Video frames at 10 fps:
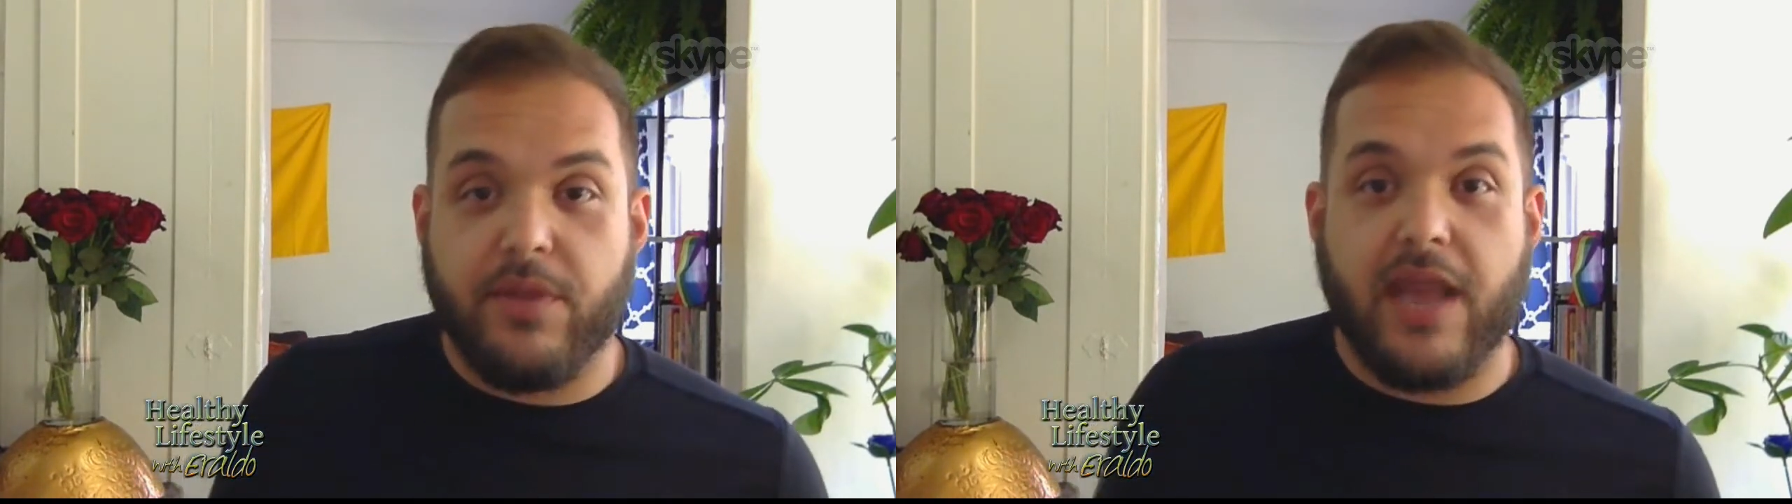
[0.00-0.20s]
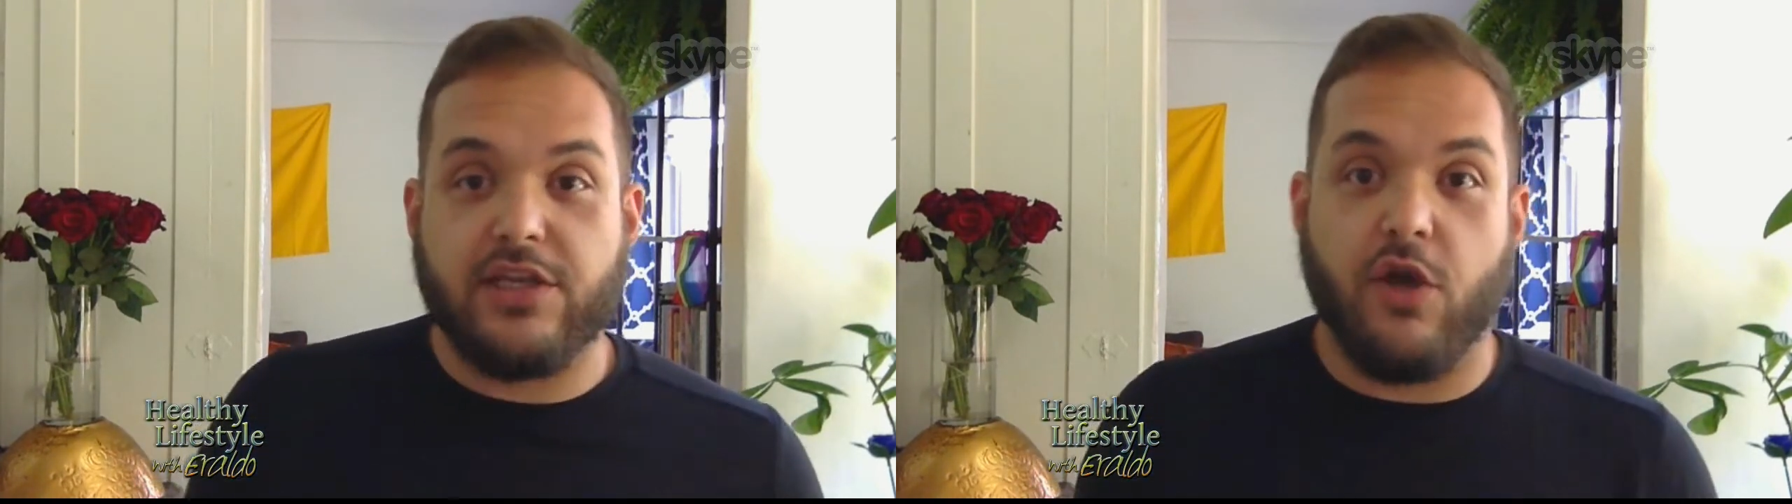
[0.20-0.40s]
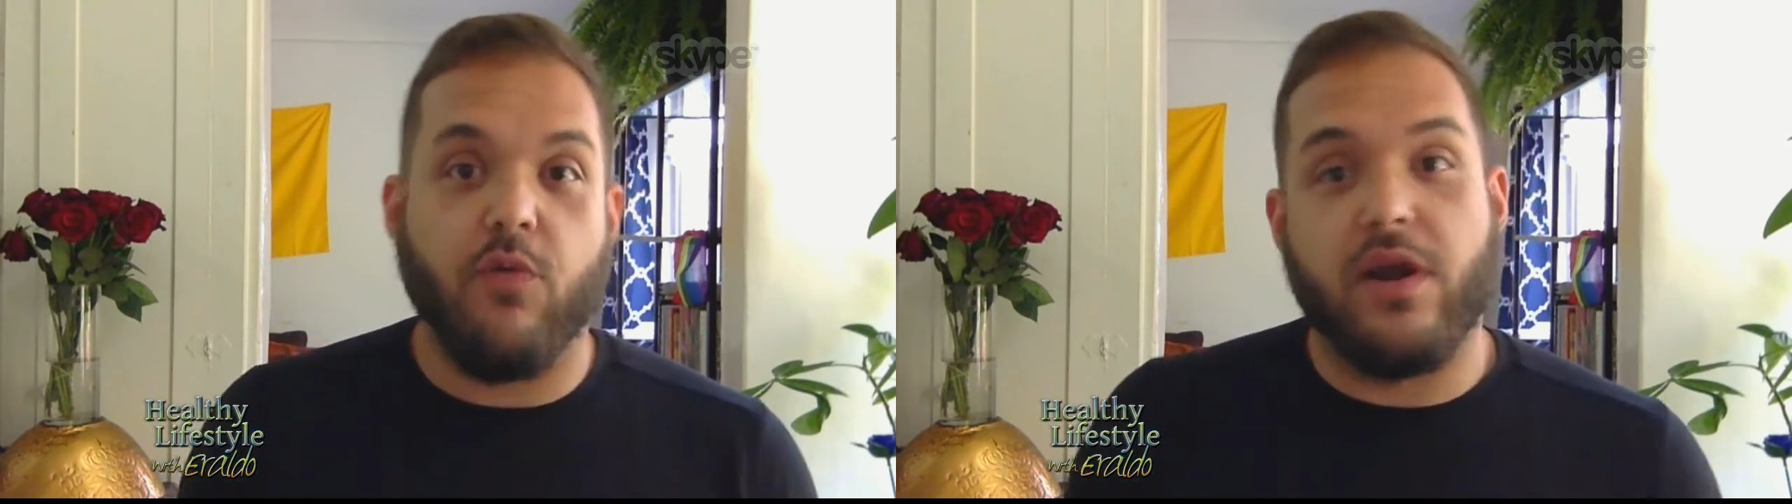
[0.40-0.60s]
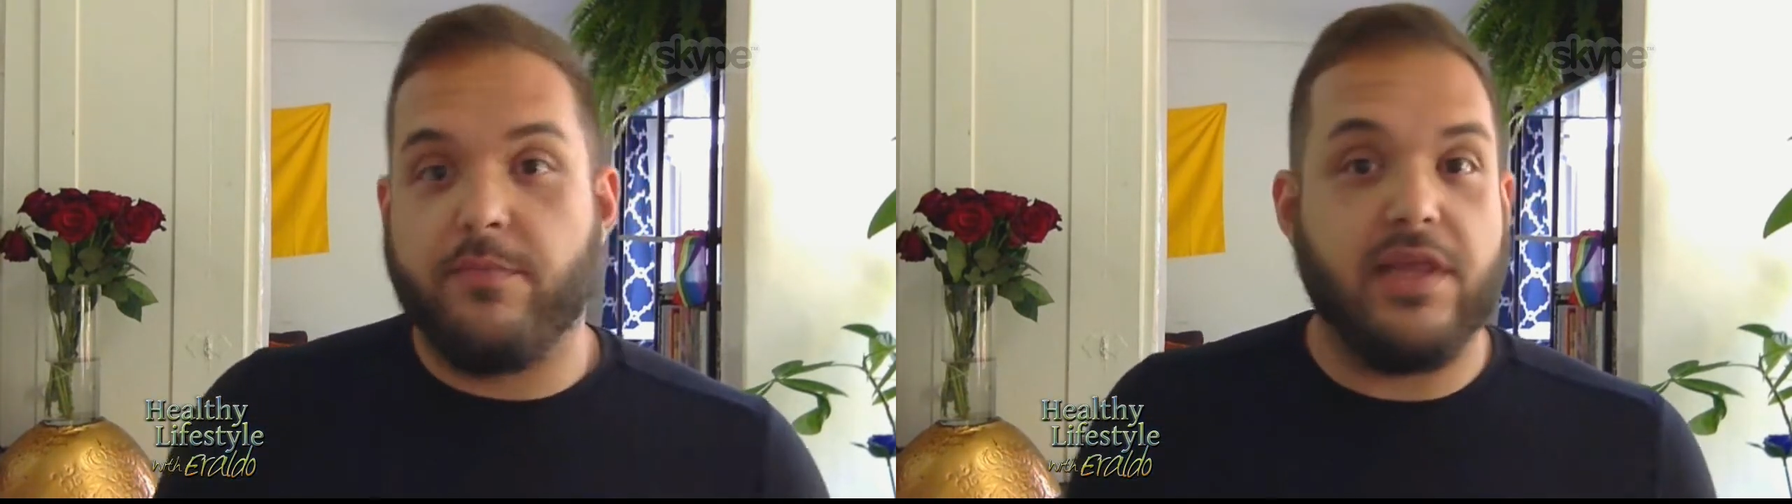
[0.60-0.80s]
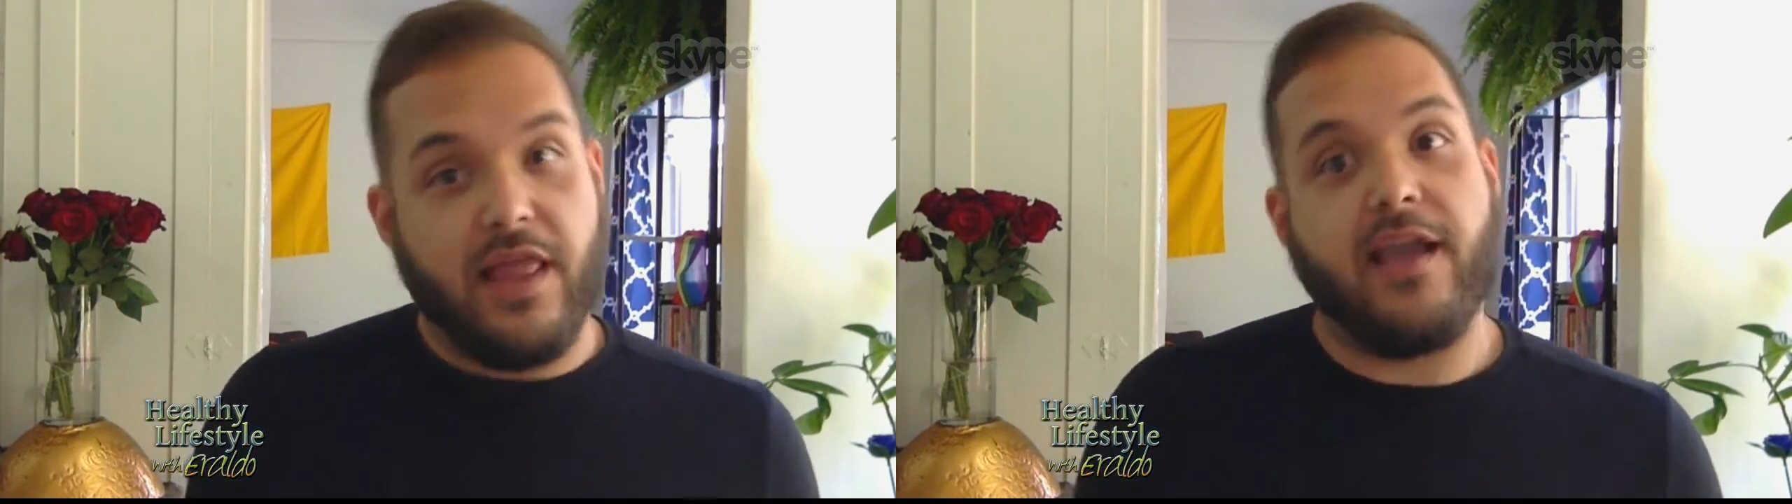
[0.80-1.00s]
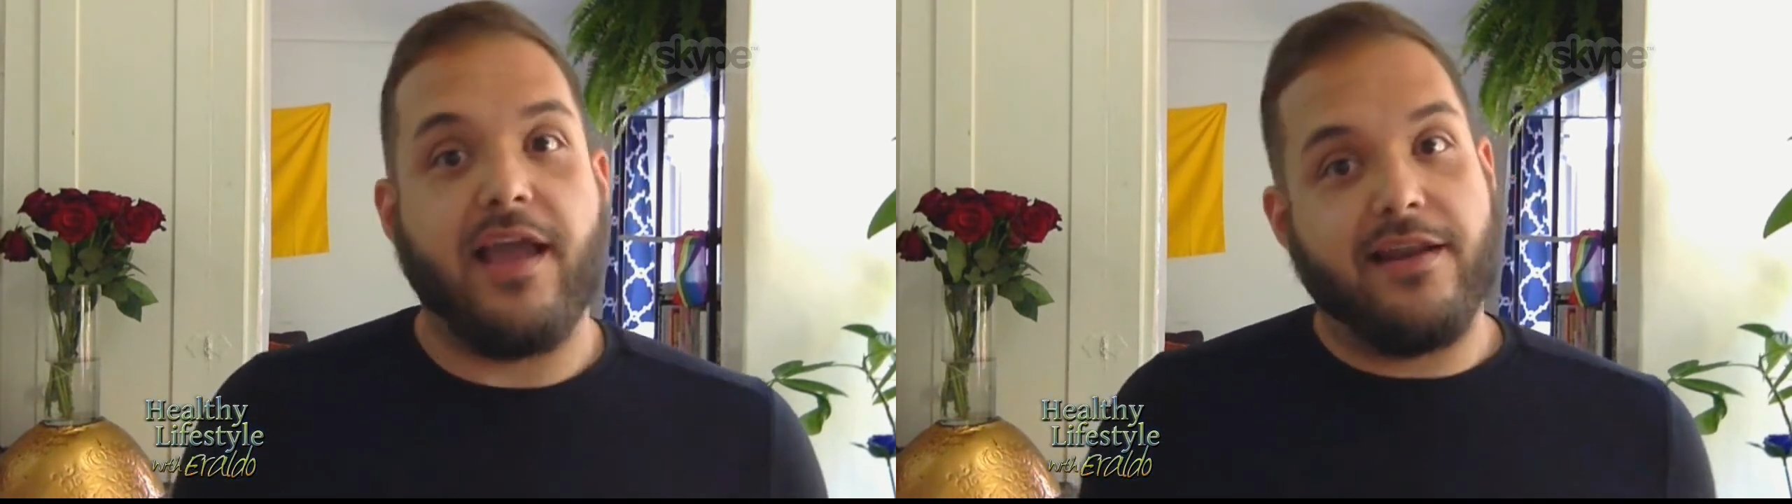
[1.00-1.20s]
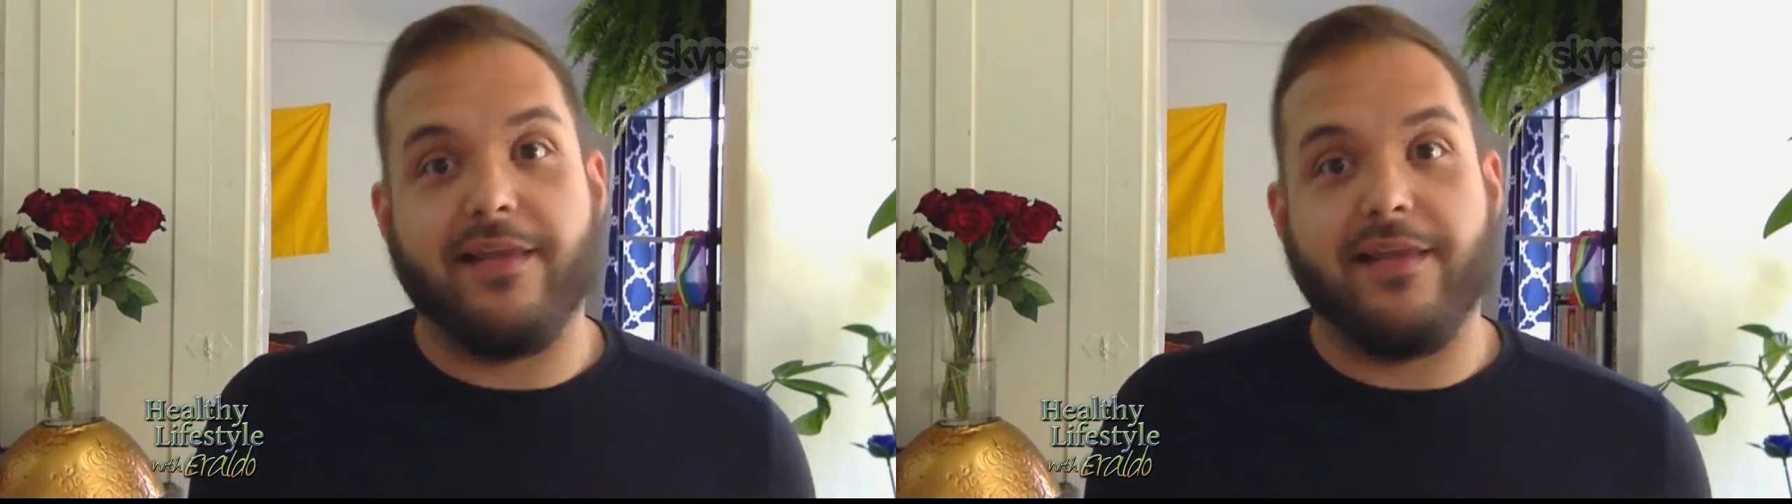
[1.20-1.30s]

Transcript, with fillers: but I don't want to be like kind of